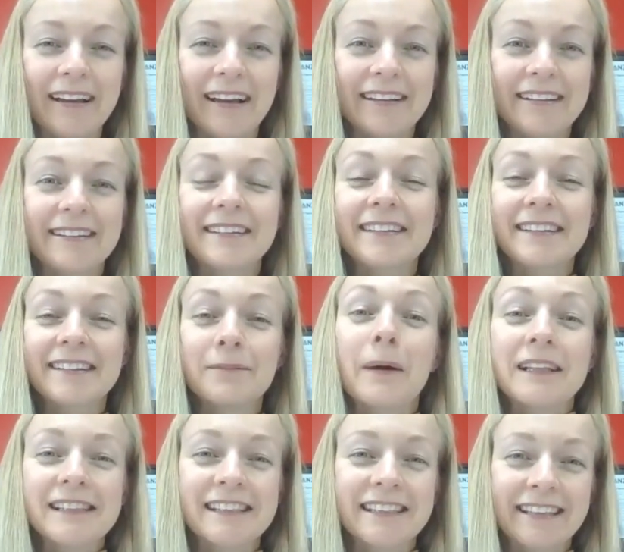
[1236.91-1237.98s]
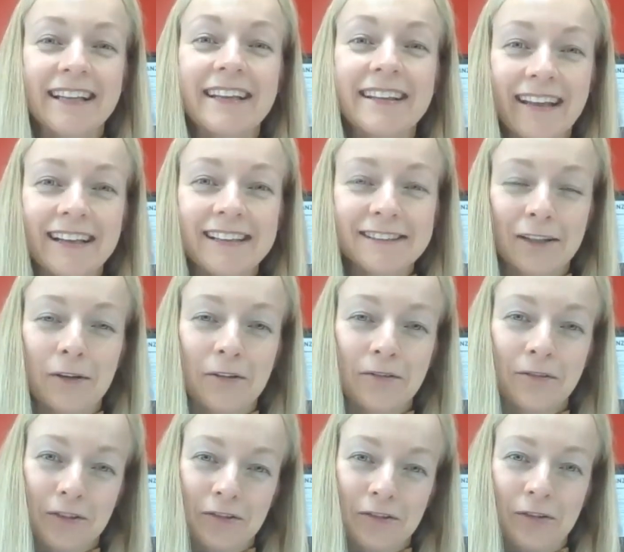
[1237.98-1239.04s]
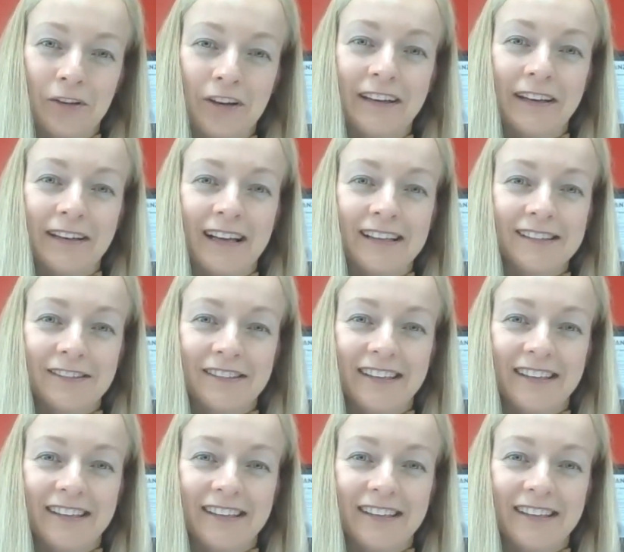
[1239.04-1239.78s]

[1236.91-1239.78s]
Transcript: And once again, thanks a lot for joining us